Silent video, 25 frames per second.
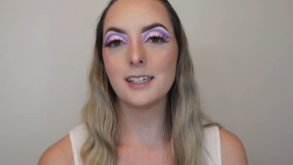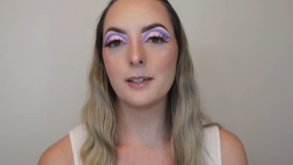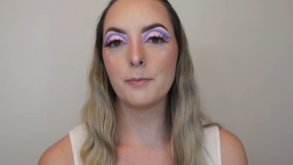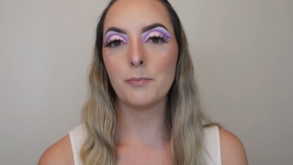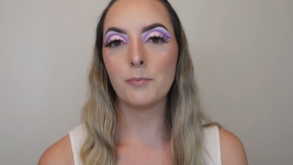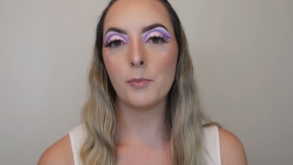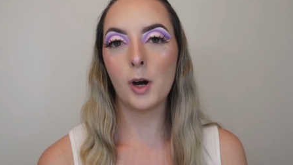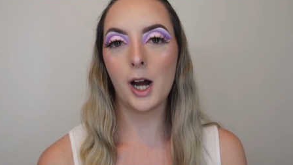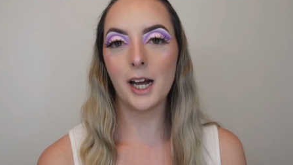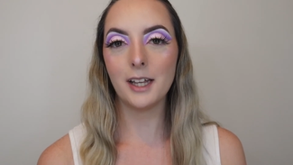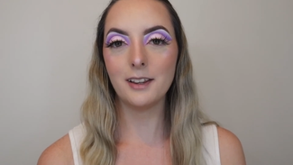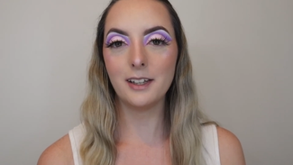
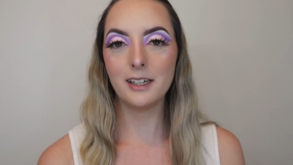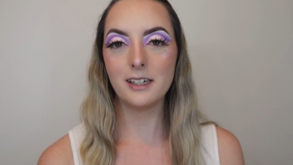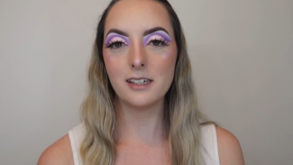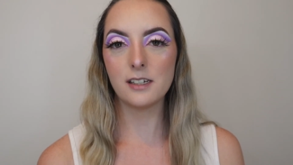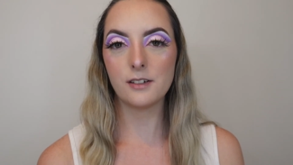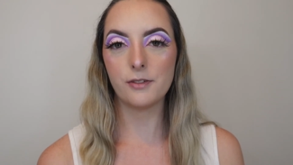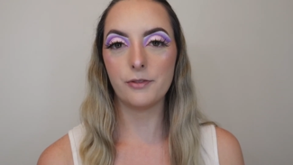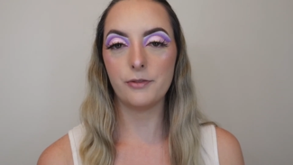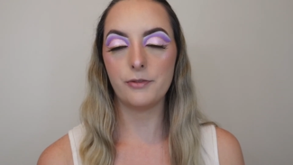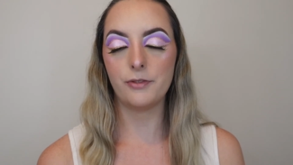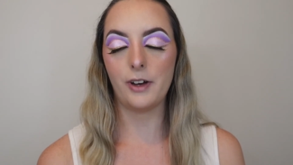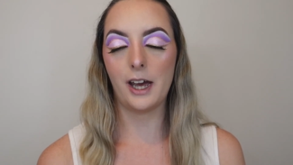my
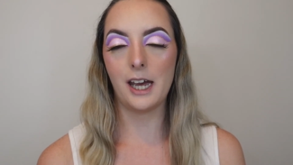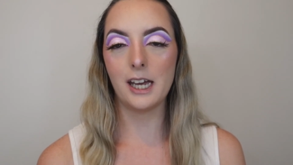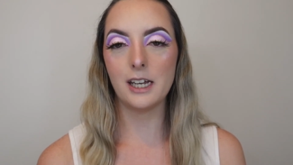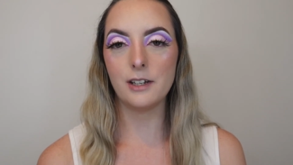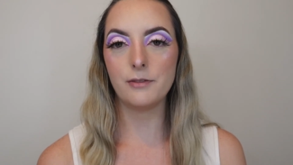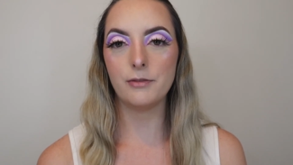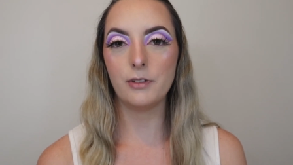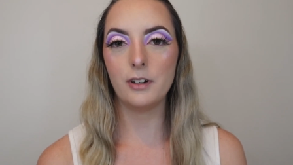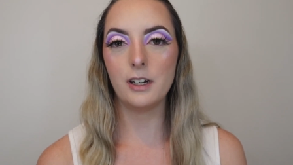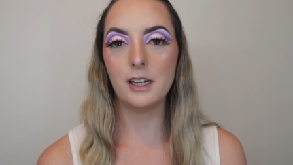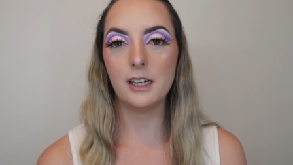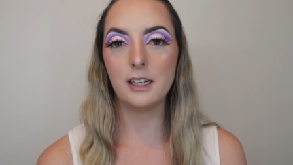least
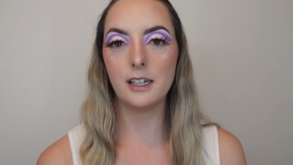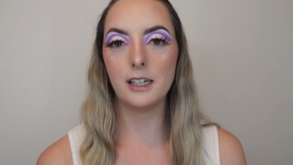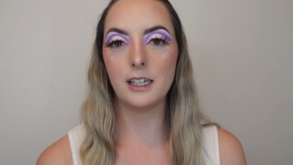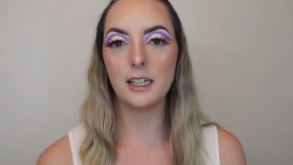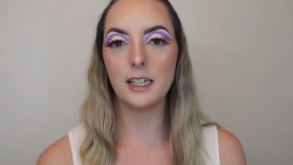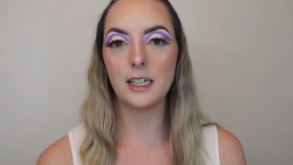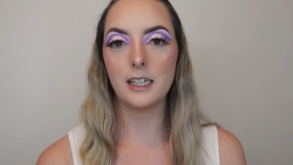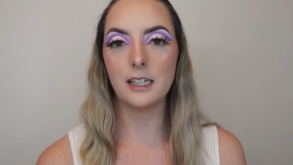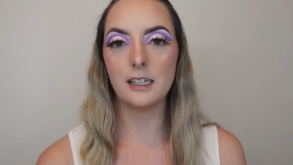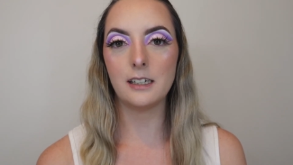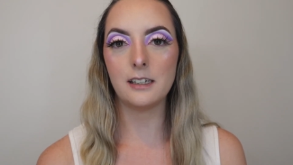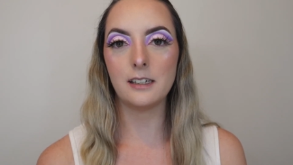favorite
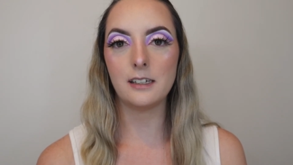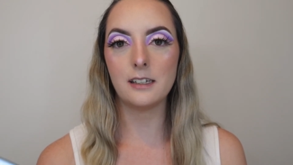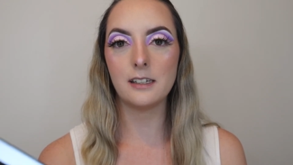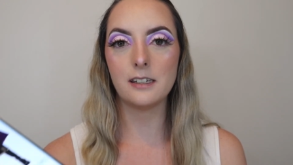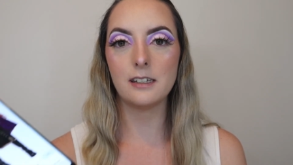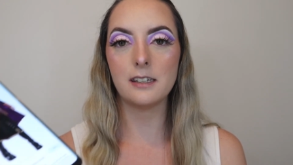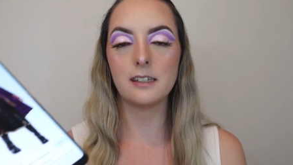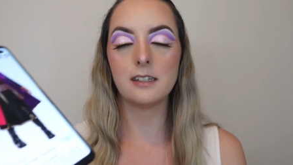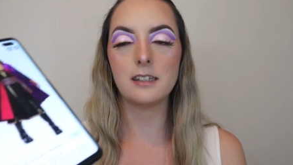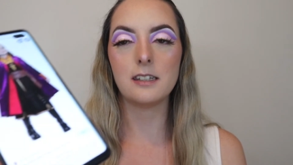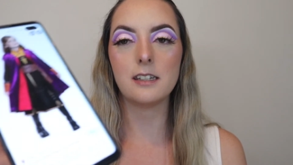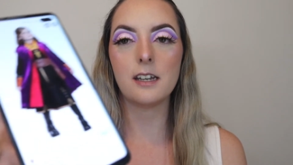
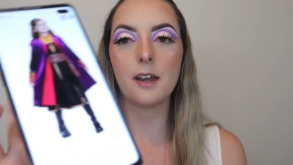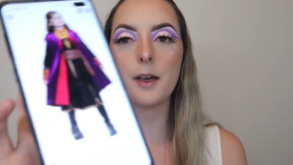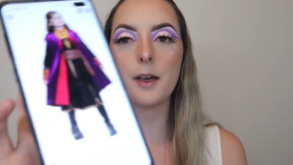is